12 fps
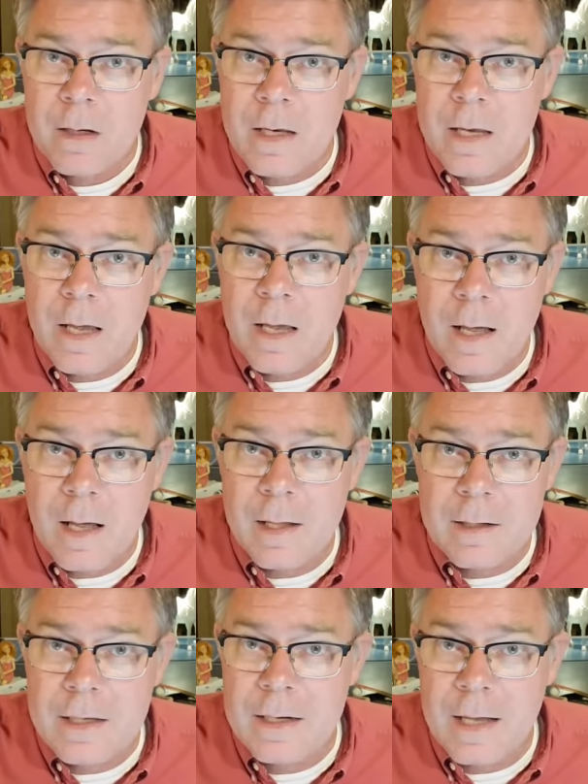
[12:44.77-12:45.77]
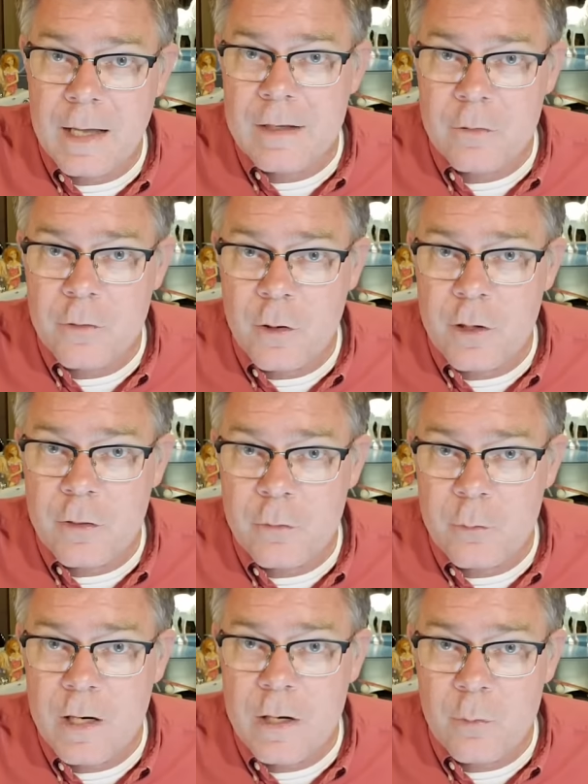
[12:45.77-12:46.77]
Uh, in
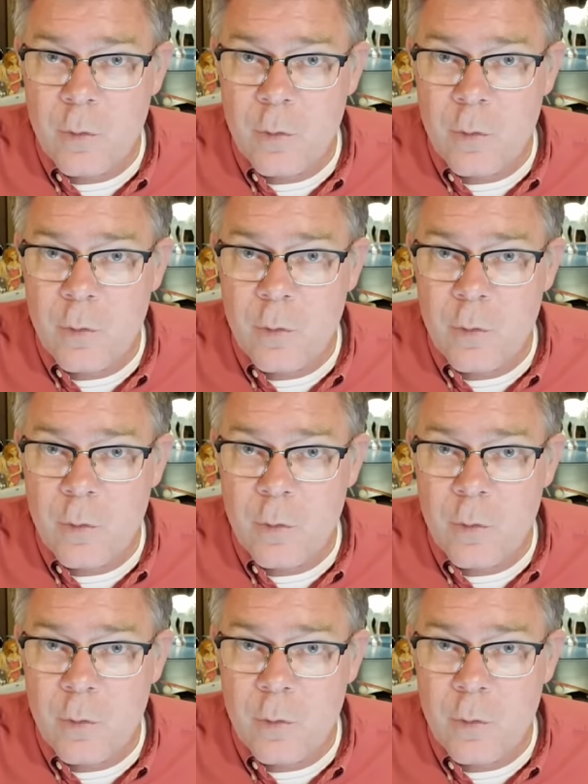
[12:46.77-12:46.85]
1933,